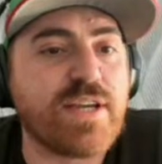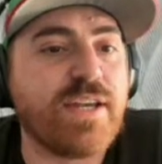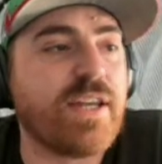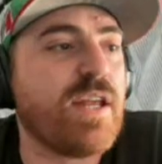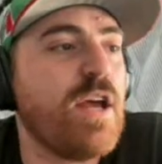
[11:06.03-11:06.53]

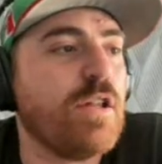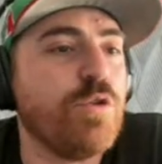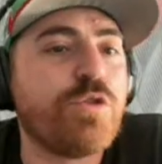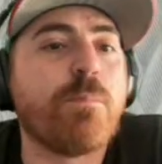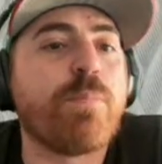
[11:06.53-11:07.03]
excited.
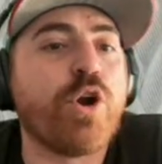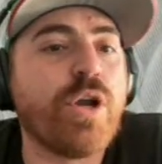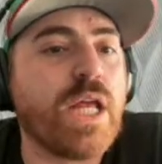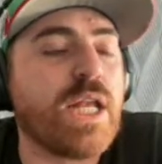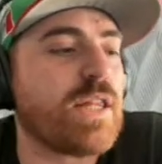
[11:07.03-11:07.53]
Luther
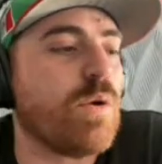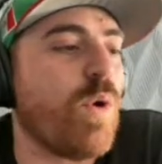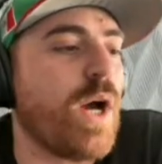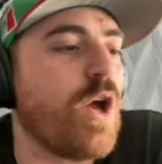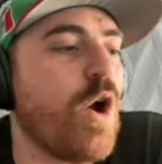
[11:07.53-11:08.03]
Burden at the
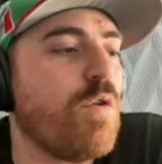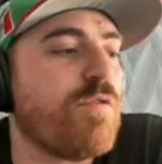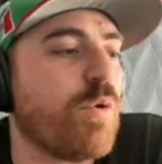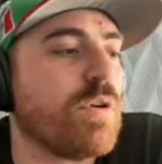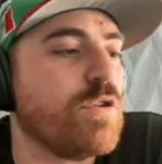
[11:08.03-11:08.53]

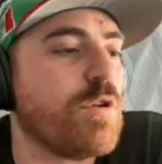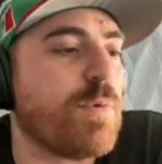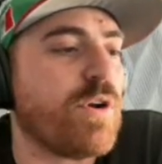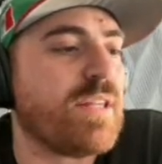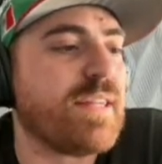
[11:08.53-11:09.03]
104. Luther
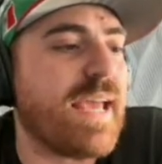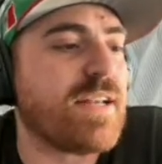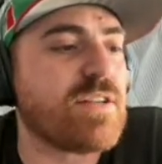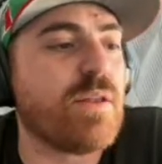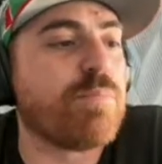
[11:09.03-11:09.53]
Burden
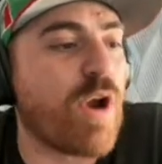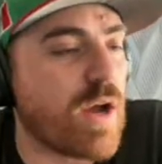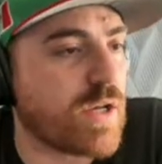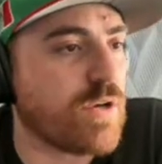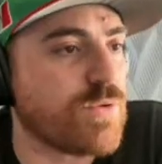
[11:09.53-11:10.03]
lands on the
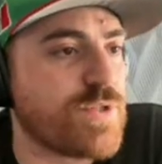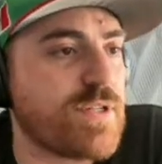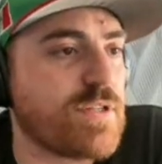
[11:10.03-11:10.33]
Broncos.